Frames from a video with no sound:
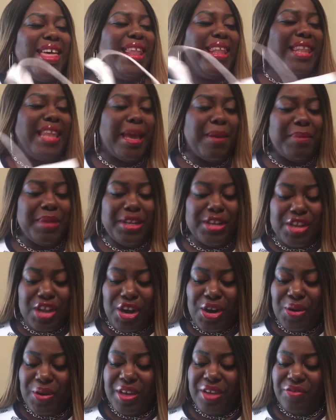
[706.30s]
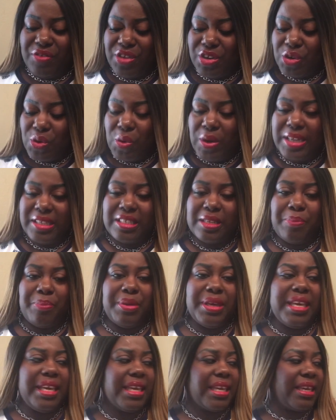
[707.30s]
let me know if you're going to
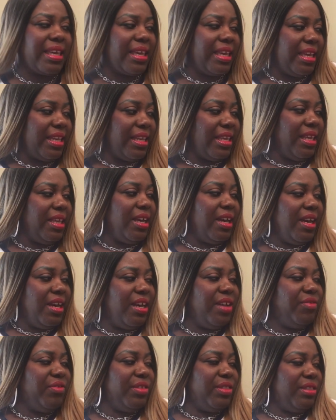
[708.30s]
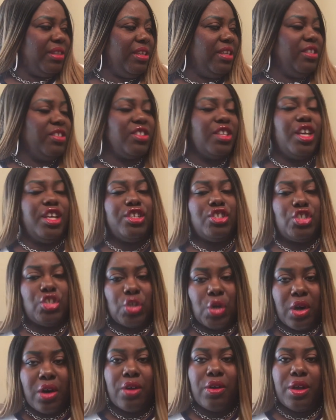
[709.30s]
pick any of these
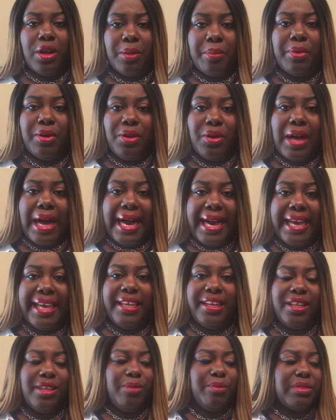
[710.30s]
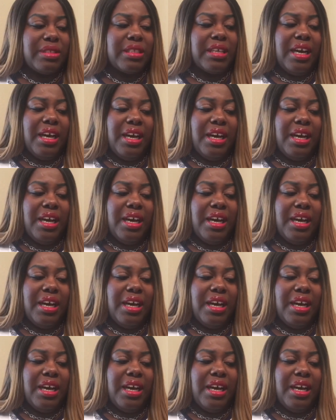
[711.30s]
adorable items